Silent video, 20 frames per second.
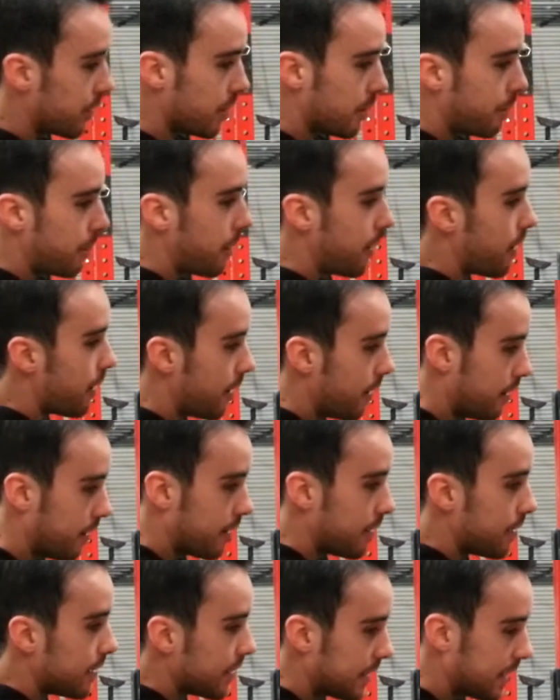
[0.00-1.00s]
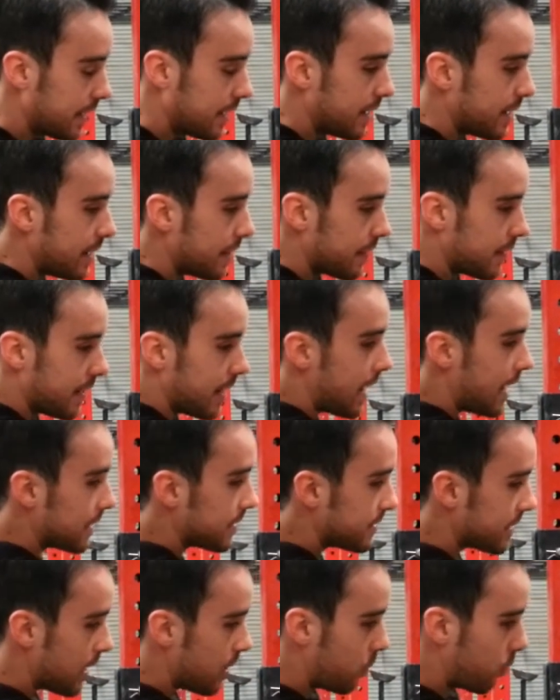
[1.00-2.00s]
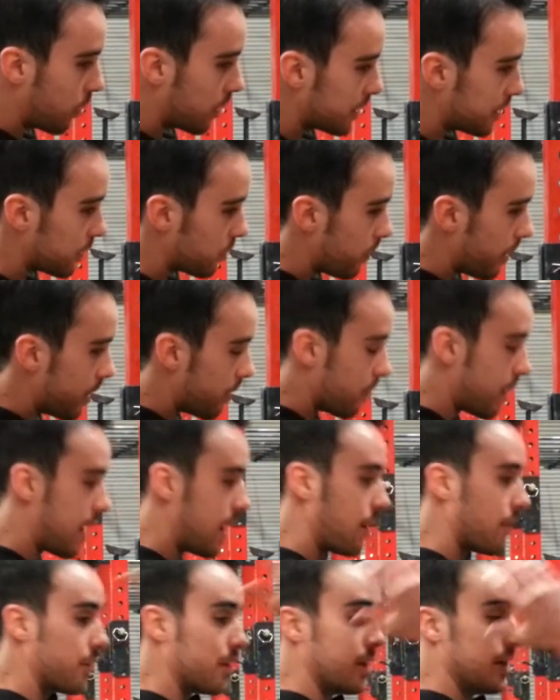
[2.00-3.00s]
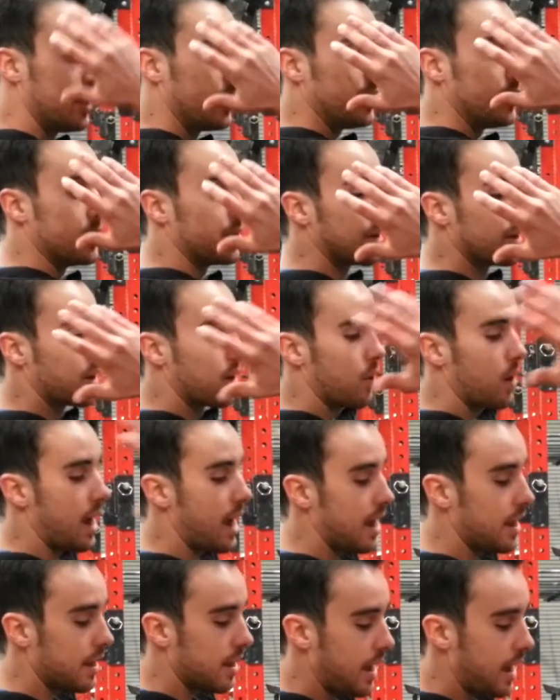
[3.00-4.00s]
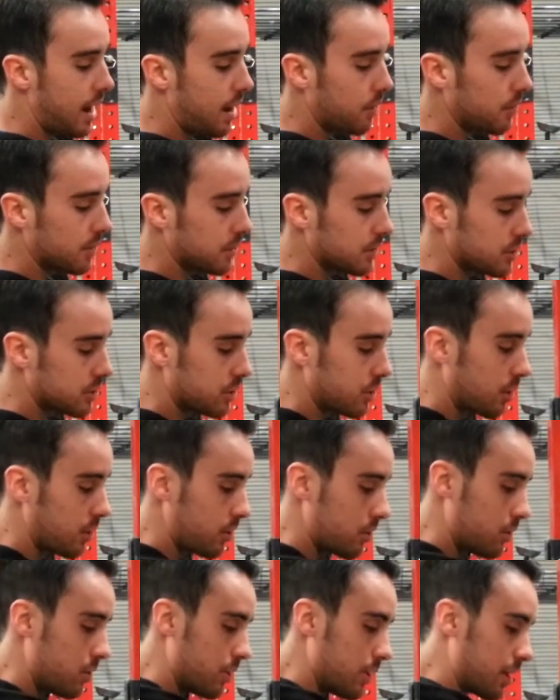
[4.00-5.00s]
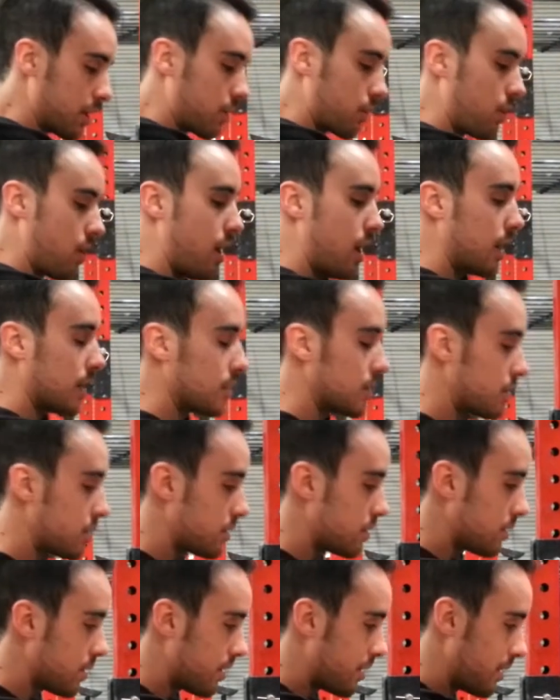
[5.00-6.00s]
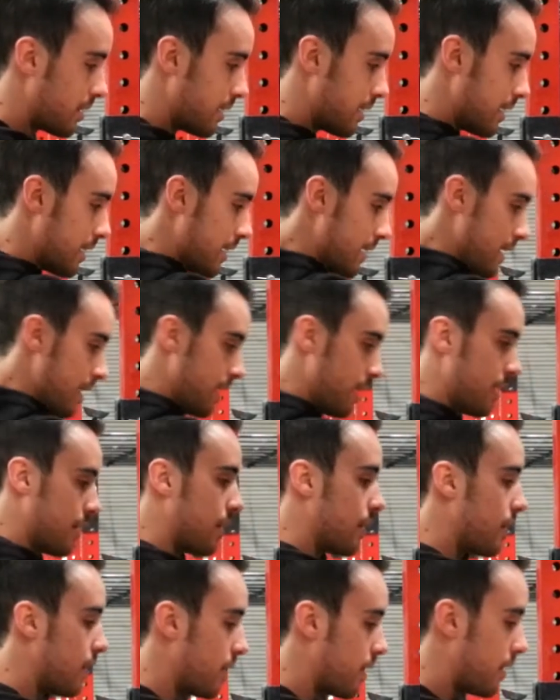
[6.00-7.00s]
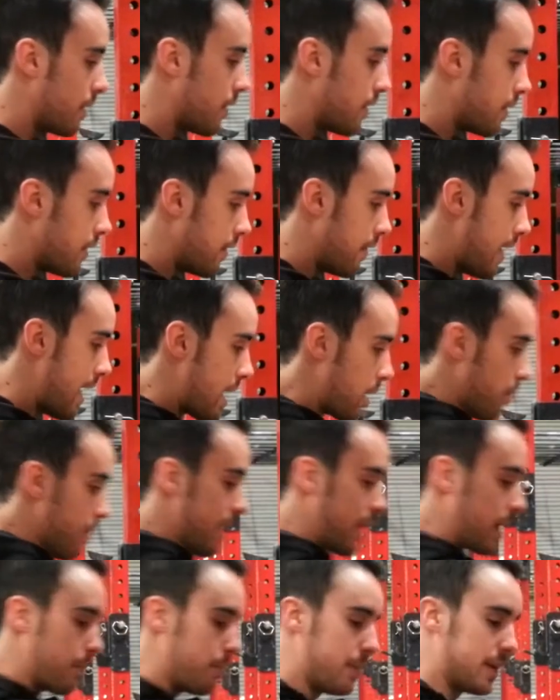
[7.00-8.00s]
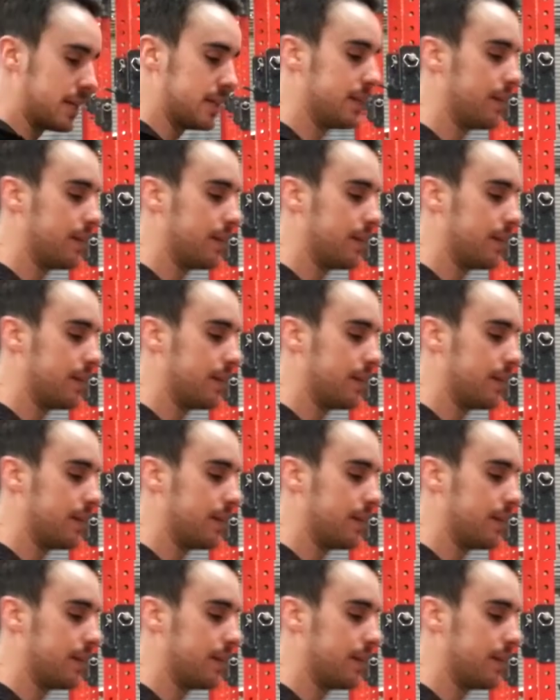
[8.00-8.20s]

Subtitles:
it apart, get any of the knots out, work your way around, you can go out in a circle and across, and that'll make a big